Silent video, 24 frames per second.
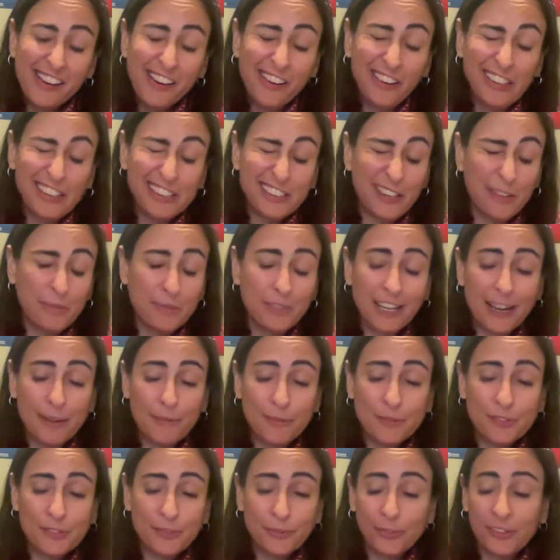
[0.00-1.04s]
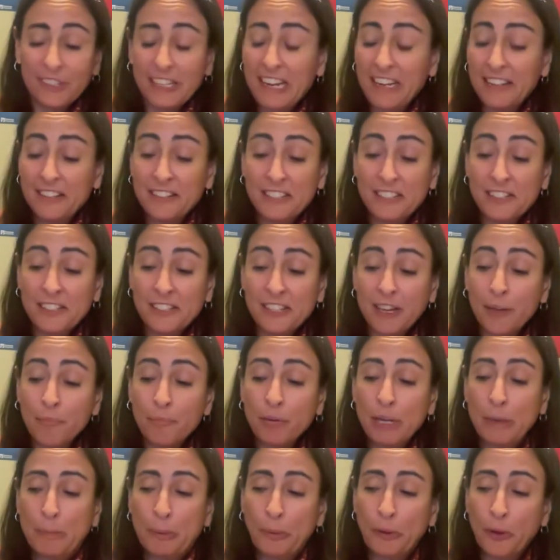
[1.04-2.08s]
Sometimes it just some
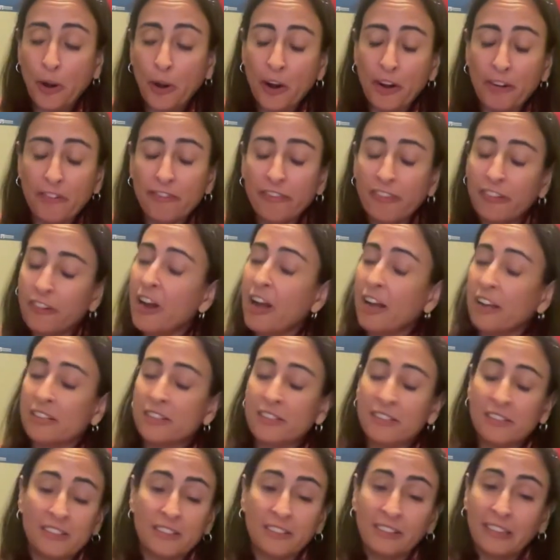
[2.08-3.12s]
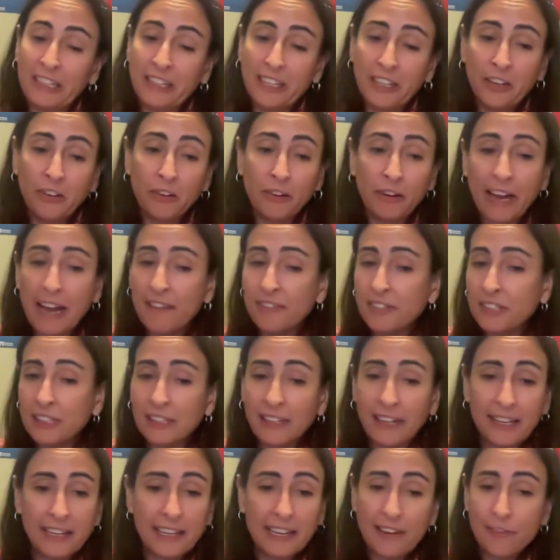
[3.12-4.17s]
people aren't for us. Like, you don't have to
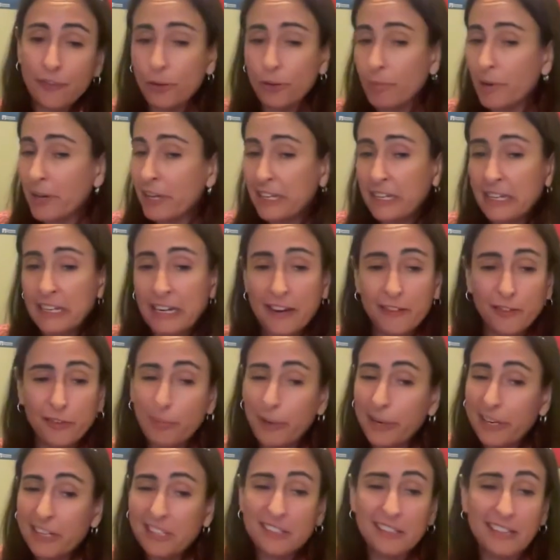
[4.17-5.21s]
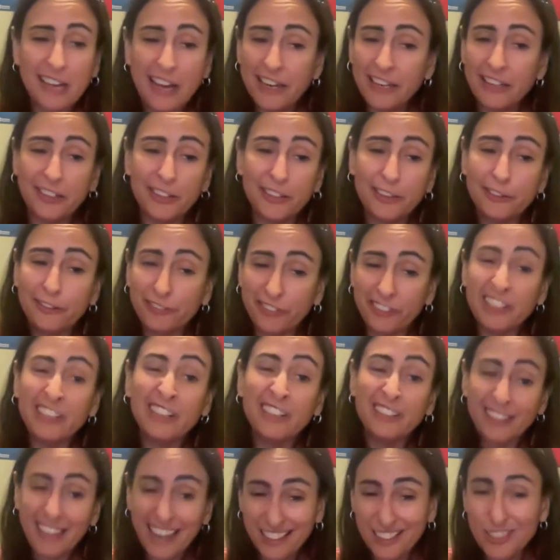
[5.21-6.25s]
like everybody, and everybody's not a good fit,
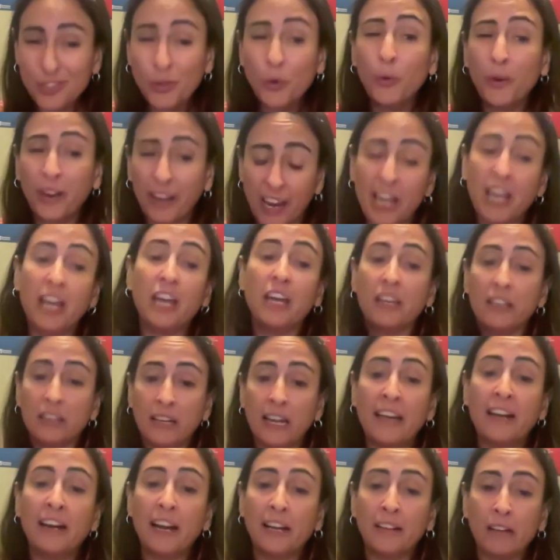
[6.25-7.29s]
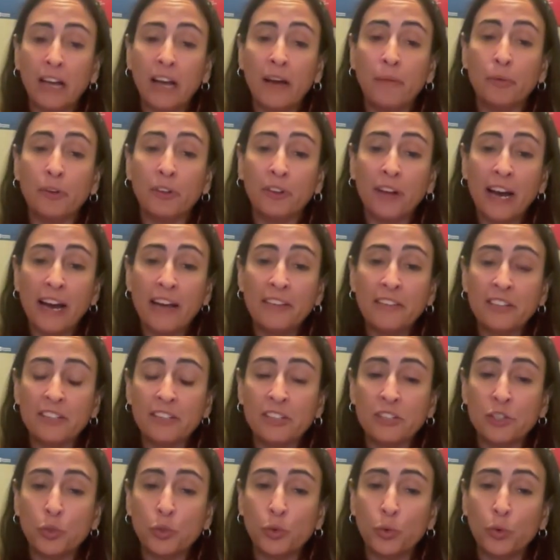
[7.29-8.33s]
and that's okay. And I'm glad that
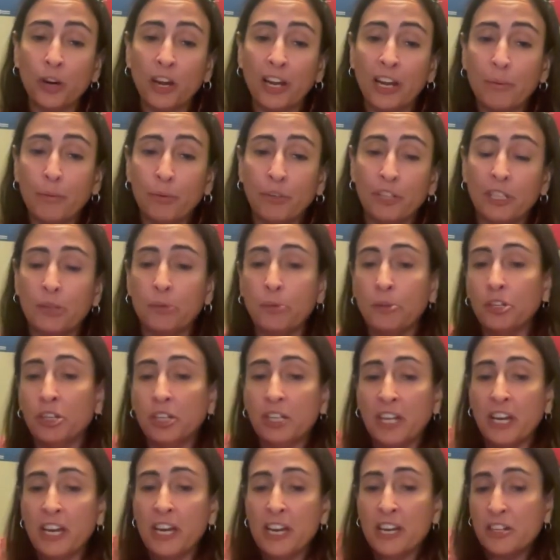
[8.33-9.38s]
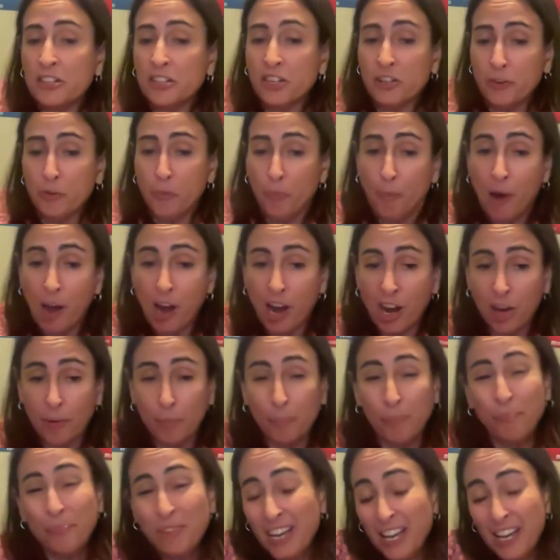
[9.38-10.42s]
you were able to communicate, and your
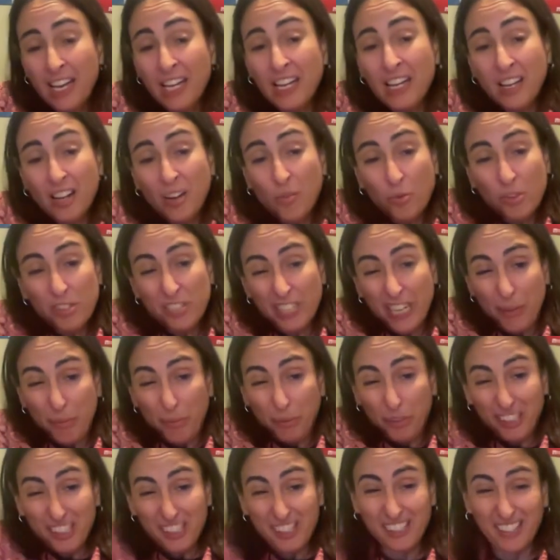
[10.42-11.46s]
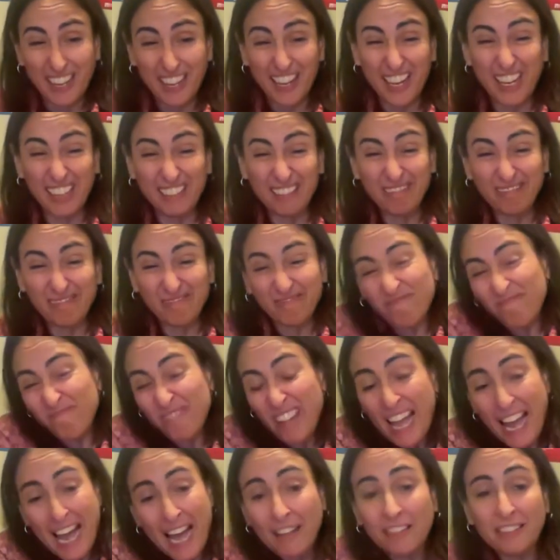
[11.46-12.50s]
mom was able to say,
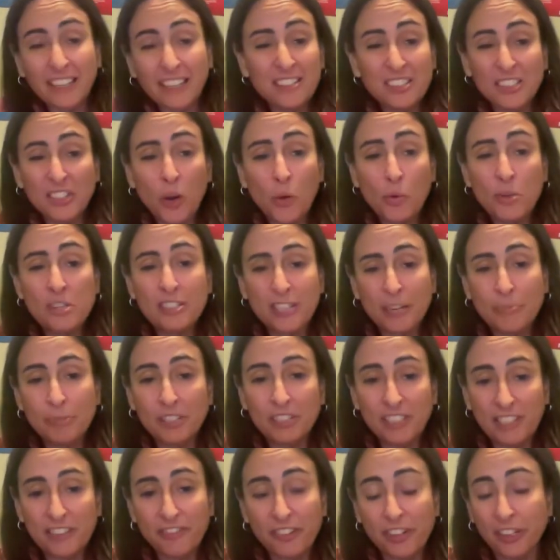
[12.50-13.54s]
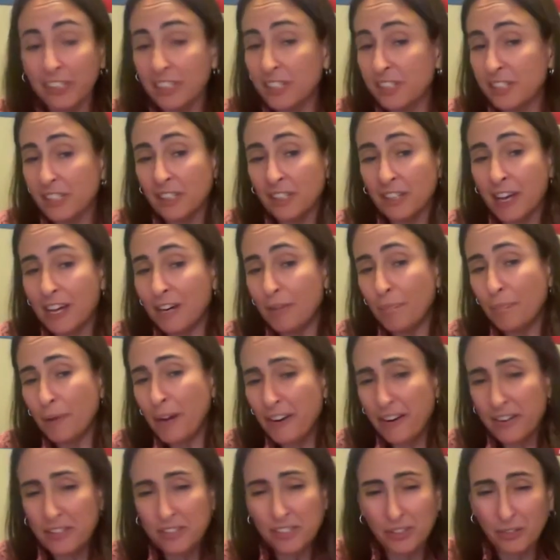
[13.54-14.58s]
let's go with something different." Because a lot of
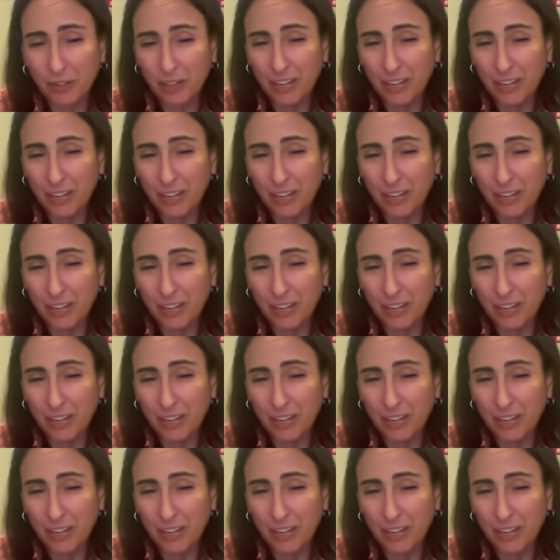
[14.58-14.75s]
parents don't